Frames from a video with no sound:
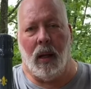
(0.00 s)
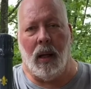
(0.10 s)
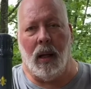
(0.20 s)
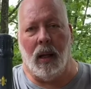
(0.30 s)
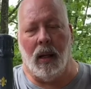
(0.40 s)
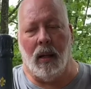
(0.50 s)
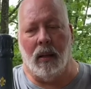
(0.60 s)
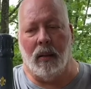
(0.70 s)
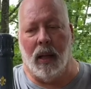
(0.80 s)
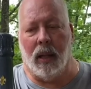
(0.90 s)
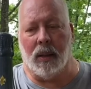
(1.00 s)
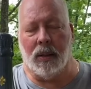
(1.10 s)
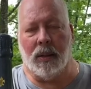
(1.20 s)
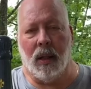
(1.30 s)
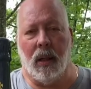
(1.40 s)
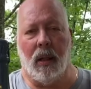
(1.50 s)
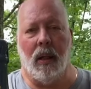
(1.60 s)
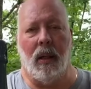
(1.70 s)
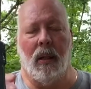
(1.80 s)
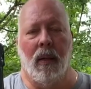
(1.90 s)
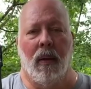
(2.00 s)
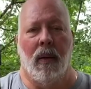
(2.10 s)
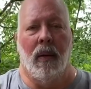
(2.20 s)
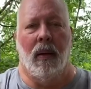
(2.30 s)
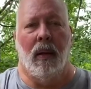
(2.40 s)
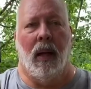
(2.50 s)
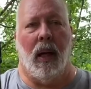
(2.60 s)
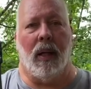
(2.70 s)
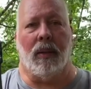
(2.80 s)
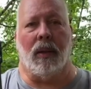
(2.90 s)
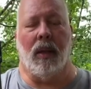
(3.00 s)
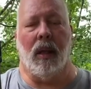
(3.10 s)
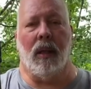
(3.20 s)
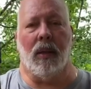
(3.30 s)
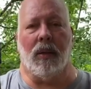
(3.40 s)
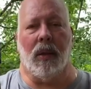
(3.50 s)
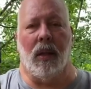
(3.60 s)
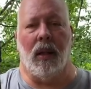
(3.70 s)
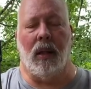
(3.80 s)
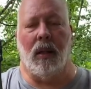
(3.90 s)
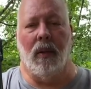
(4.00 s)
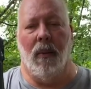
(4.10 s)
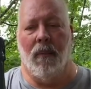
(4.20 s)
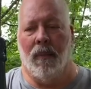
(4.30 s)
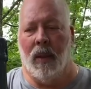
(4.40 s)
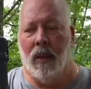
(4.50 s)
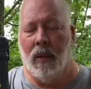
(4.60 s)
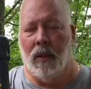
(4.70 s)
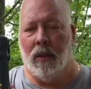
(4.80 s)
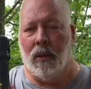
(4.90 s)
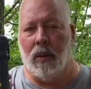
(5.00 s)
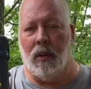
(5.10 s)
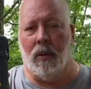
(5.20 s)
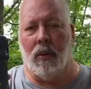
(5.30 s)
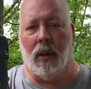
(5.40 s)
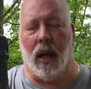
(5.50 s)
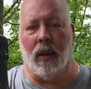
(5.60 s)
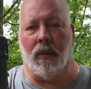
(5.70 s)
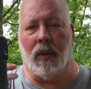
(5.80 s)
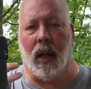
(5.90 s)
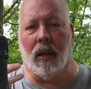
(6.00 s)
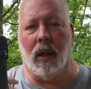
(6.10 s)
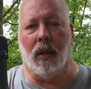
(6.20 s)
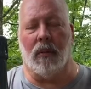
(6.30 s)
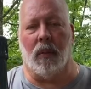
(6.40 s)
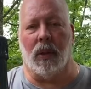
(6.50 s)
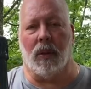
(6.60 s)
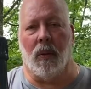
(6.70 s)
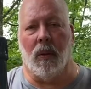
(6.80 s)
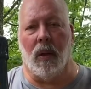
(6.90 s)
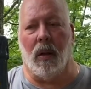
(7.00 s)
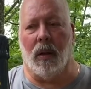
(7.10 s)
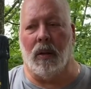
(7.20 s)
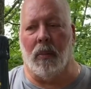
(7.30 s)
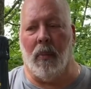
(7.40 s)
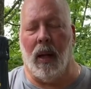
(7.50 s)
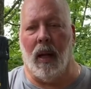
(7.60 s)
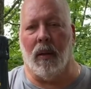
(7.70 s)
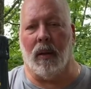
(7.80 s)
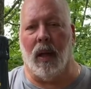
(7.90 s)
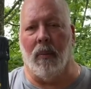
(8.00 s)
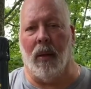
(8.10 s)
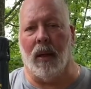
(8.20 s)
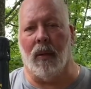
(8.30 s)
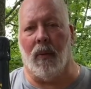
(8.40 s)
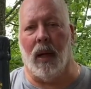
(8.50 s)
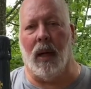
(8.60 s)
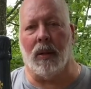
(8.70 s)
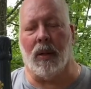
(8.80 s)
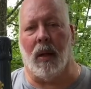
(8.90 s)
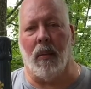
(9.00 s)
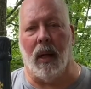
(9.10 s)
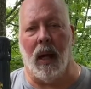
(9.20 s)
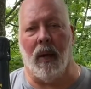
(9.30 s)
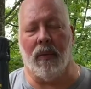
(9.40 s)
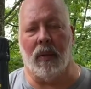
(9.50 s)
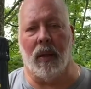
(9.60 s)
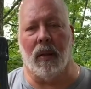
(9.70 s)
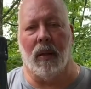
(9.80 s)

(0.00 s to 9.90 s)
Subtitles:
And that acidity has a tendency to kind of take over what's going on in your mouth and make the wines coming after it